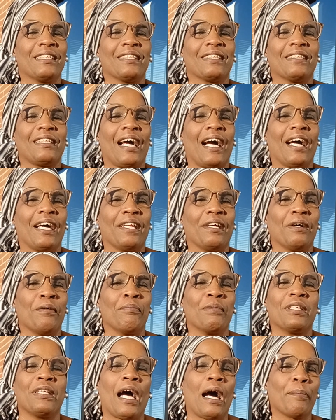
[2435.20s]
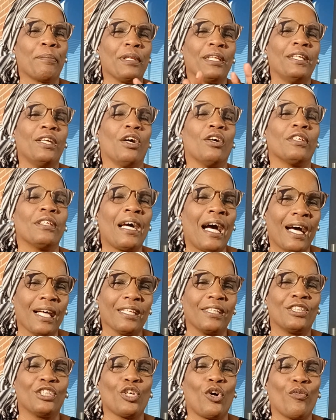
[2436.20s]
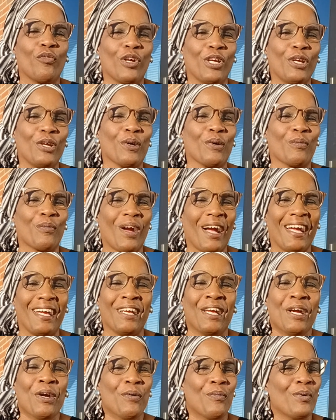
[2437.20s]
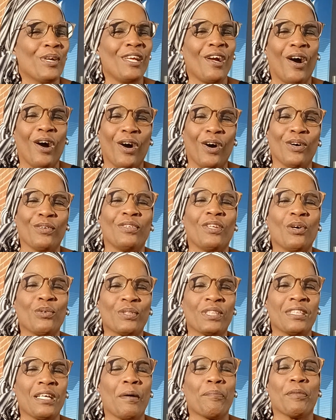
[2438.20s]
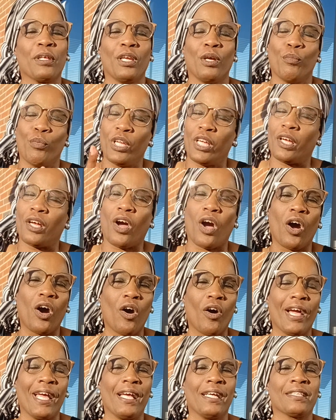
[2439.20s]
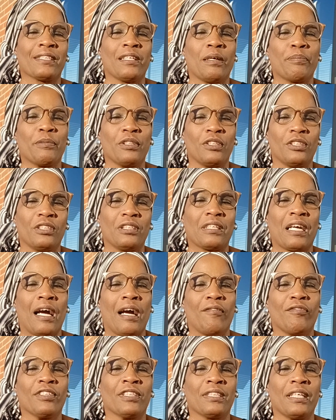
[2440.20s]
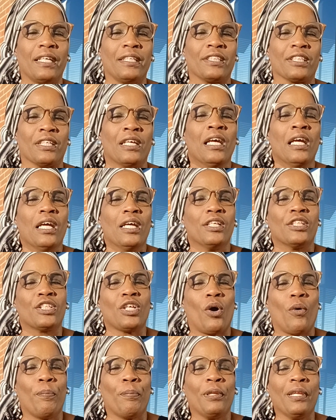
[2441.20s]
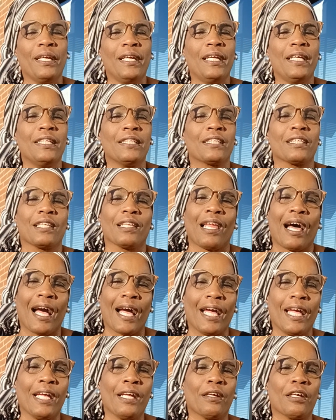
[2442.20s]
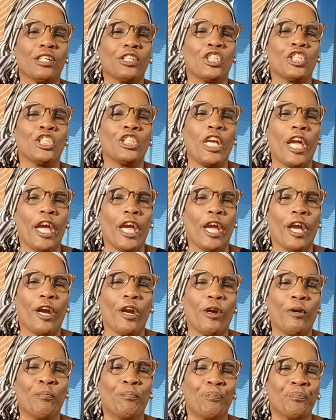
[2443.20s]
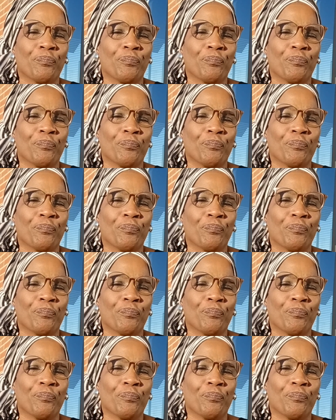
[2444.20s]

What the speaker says: not a monopoly on knowledge over here, right? We all know something, and we can all add something to the conversation. So please like, share,